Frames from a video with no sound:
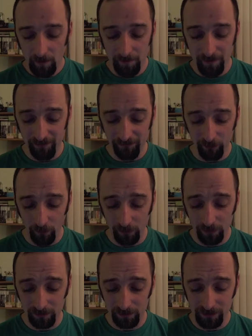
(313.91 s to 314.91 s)

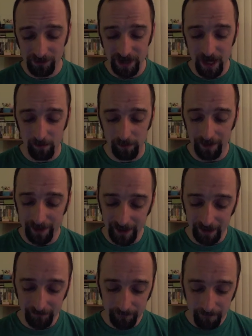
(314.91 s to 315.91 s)
Before
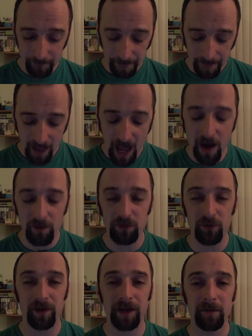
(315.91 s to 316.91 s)
jailbreaking, I was
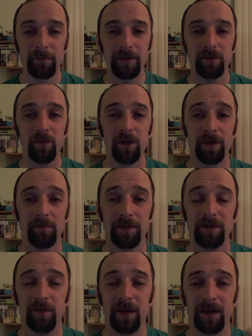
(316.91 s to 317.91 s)
working with
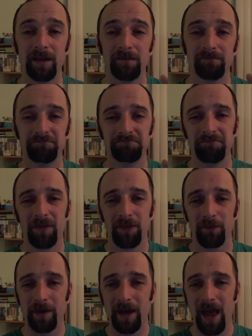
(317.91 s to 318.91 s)
between
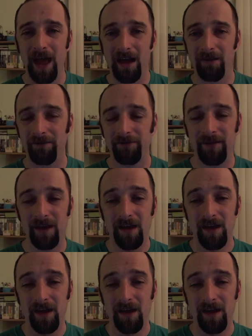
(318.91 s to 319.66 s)
3.5